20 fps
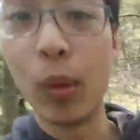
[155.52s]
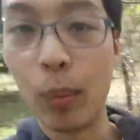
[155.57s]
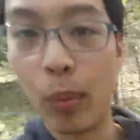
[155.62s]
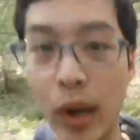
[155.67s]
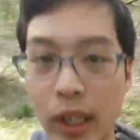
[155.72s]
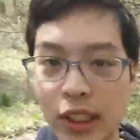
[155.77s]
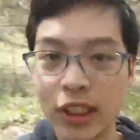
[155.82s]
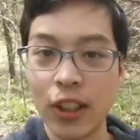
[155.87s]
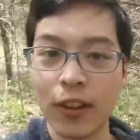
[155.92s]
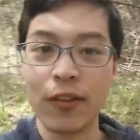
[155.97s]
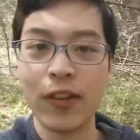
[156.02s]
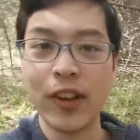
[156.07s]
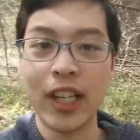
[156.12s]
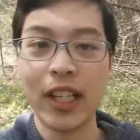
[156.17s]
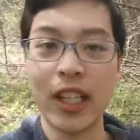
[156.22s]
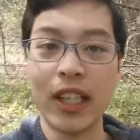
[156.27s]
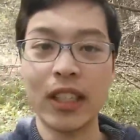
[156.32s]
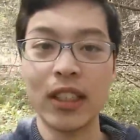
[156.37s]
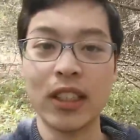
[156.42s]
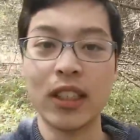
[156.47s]
repress your
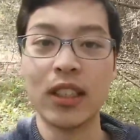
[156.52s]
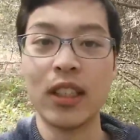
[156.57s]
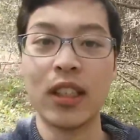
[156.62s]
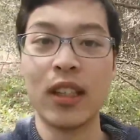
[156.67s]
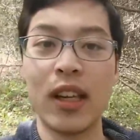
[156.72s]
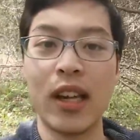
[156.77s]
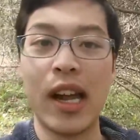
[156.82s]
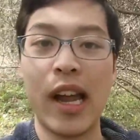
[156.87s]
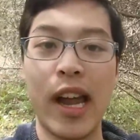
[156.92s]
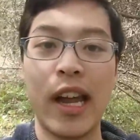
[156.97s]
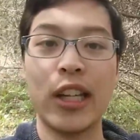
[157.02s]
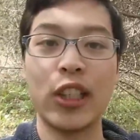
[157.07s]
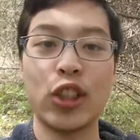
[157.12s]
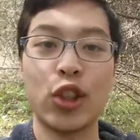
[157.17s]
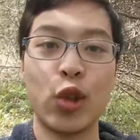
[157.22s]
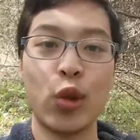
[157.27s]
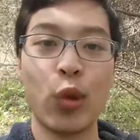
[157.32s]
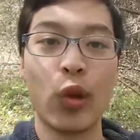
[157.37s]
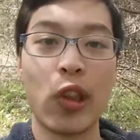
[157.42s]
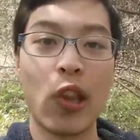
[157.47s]
feelings and
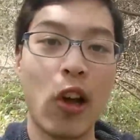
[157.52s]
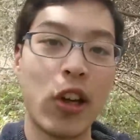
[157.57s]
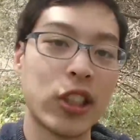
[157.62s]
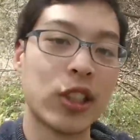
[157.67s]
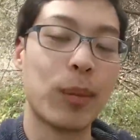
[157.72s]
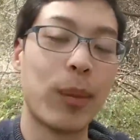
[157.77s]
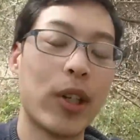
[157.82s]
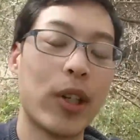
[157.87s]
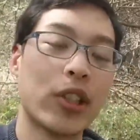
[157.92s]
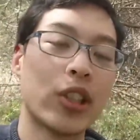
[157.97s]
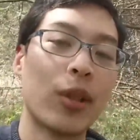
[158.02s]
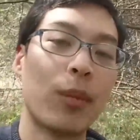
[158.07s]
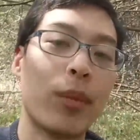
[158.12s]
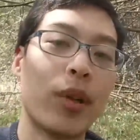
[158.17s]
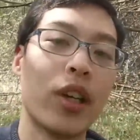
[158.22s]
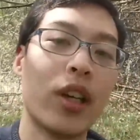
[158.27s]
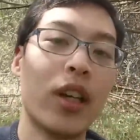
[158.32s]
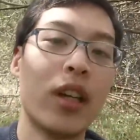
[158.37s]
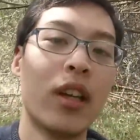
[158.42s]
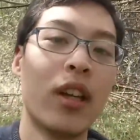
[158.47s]
true thoughts about
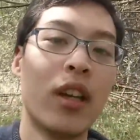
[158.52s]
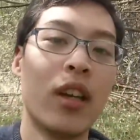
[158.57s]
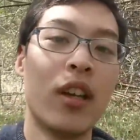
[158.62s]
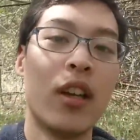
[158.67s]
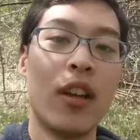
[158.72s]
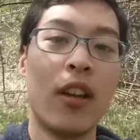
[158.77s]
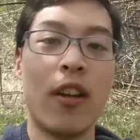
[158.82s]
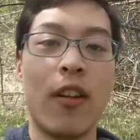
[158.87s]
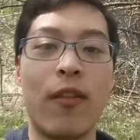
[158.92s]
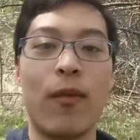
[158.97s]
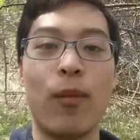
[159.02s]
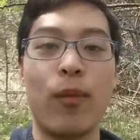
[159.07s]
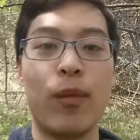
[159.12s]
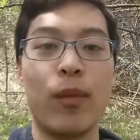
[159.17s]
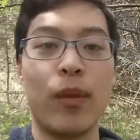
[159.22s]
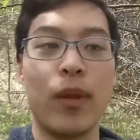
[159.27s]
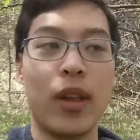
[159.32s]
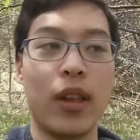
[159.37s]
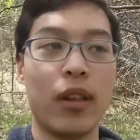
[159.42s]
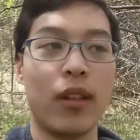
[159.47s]
somebody
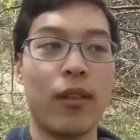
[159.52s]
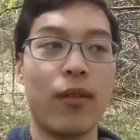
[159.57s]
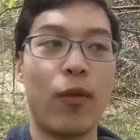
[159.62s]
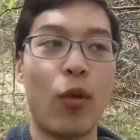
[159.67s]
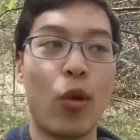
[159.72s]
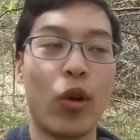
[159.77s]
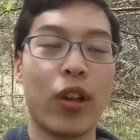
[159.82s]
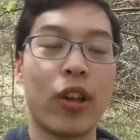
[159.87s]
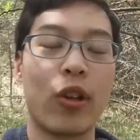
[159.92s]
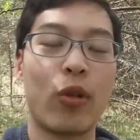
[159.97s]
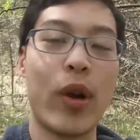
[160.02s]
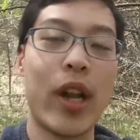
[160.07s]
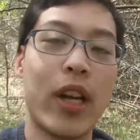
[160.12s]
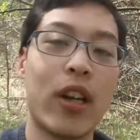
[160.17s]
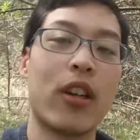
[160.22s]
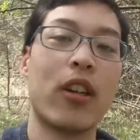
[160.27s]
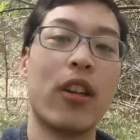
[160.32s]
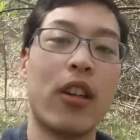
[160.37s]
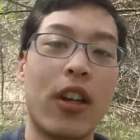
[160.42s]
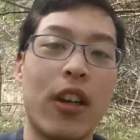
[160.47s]
for the
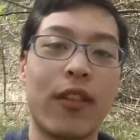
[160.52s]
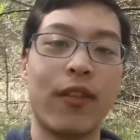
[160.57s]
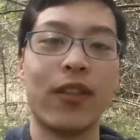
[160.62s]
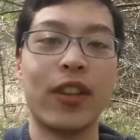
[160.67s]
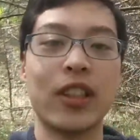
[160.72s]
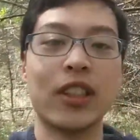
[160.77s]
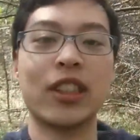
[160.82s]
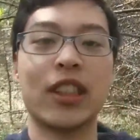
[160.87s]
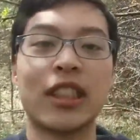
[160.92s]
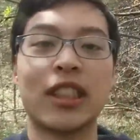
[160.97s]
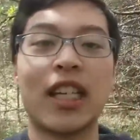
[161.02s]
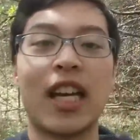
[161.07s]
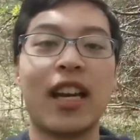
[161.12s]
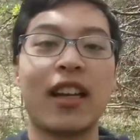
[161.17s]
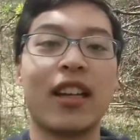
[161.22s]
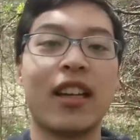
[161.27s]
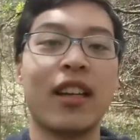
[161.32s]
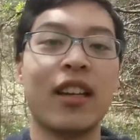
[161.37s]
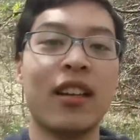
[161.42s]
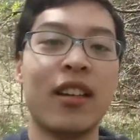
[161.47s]
greater good of
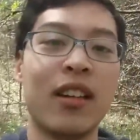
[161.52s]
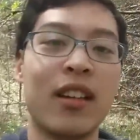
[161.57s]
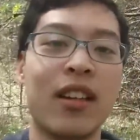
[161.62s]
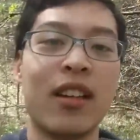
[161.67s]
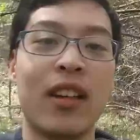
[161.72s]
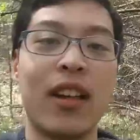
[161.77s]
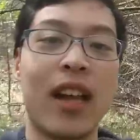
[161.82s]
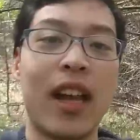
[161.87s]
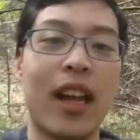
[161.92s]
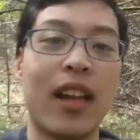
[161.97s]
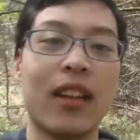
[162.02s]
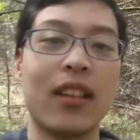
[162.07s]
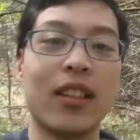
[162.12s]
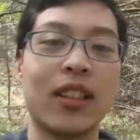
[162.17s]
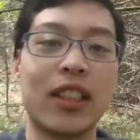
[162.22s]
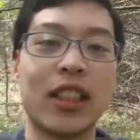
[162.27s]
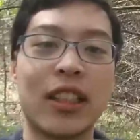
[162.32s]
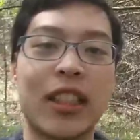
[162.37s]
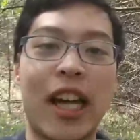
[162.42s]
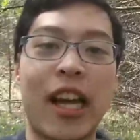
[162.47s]
society and
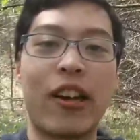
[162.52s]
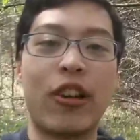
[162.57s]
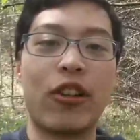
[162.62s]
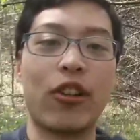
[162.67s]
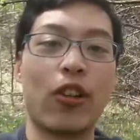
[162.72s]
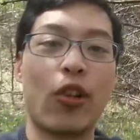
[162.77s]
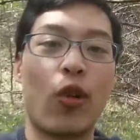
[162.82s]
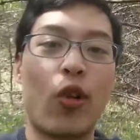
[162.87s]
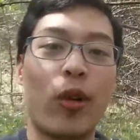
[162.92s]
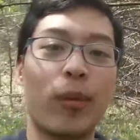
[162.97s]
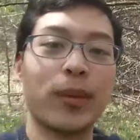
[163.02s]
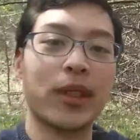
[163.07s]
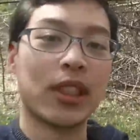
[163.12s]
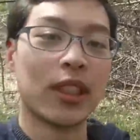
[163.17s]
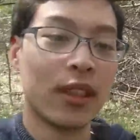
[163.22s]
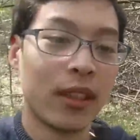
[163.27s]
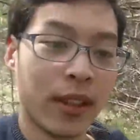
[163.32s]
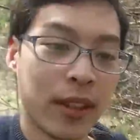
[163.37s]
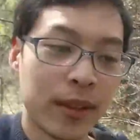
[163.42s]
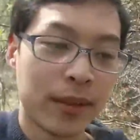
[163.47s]
societal norms.
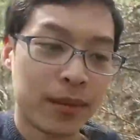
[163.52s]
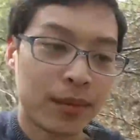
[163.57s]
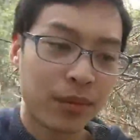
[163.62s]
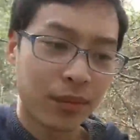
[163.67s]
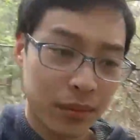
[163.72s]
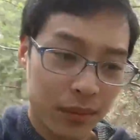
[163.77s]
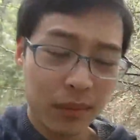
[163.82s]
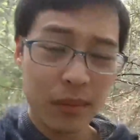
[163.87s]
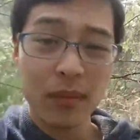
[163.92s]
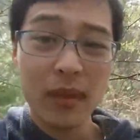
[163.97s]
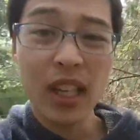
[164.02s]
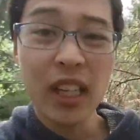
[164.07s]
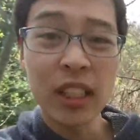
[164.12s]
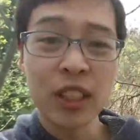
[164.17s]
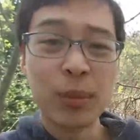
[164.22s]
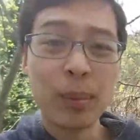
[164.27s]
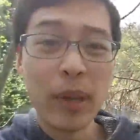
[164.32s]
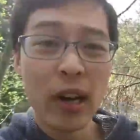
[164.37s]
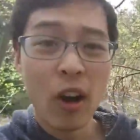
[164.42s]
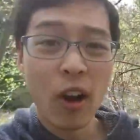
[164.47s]

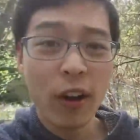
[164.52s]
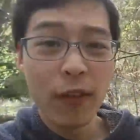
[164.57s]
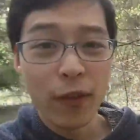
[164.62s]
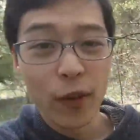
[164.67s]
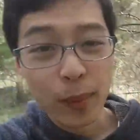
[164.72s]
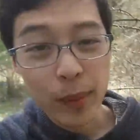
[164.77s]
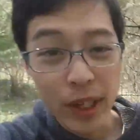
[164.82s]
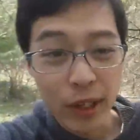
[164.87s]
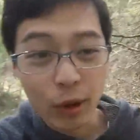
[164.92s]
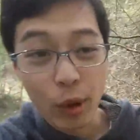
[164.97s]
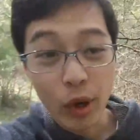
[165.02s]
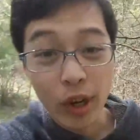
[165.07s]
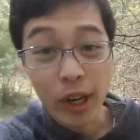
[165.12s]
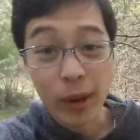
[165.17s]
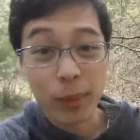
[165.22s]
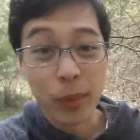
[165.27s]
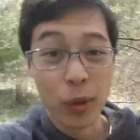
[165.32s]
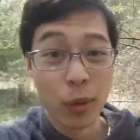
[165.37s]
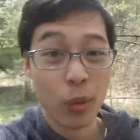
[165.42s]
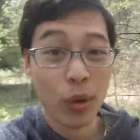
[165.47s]
It's been hard for me growing
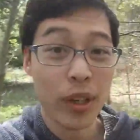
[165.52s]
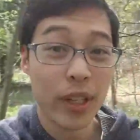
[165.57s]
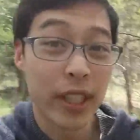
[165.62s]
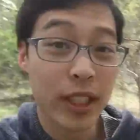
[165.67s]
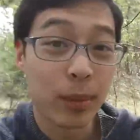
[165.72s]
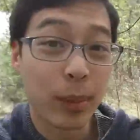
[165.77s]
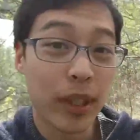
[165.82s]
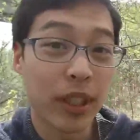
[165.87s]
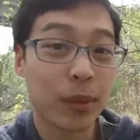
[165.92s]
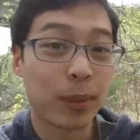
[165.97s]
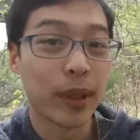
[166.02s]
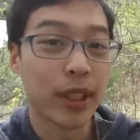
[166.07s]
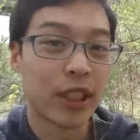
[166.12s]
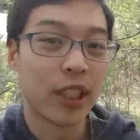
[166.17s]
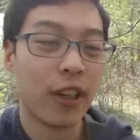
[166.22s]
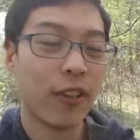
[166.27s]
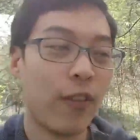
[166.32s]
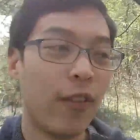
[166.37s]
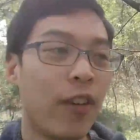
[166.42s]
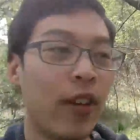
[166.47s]
up to really express
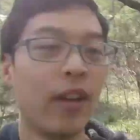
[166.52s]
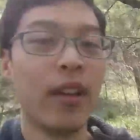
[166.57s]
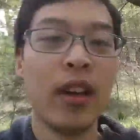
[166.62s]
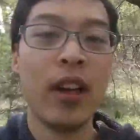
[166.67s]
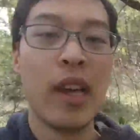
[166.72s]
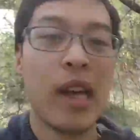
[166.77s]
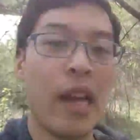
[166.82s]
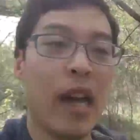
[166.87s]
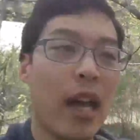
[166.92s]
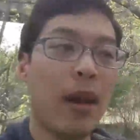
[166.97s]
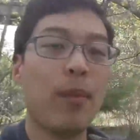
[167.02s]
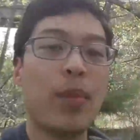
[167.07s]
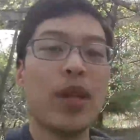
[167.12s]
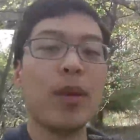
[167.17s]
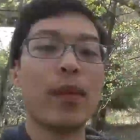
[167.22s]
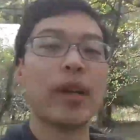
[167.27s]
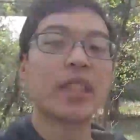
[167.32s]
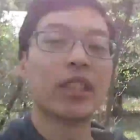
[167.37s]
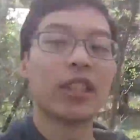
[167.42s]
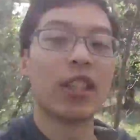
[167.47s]
myself and
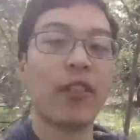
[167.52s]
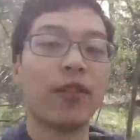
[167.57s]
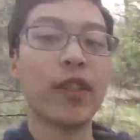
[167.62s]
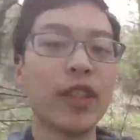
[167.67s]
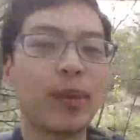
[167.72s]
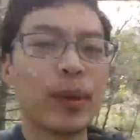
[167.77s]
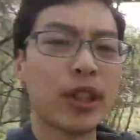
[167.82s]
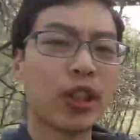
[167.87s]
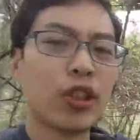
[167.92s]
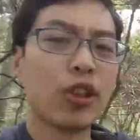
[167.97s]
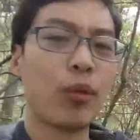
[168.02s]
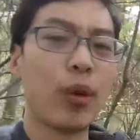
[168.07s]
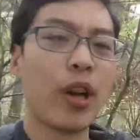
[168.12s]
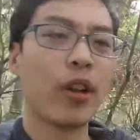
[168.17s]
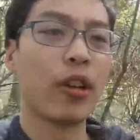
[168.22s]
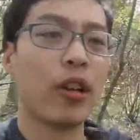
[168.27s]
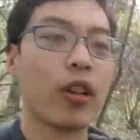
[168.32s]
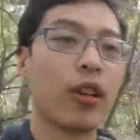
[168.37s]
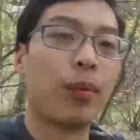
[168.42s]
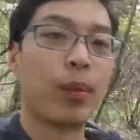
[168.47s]
be myself, especially
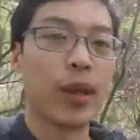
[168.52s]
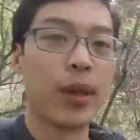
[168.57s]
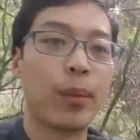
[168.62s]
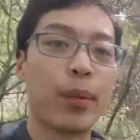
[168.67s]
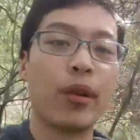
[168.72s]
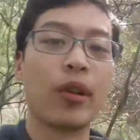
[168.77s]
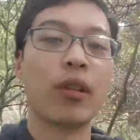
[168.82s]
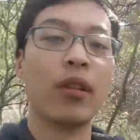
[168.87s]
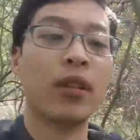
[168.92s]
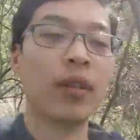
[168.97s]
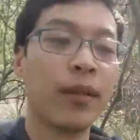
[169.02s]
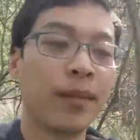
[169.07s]
around other people.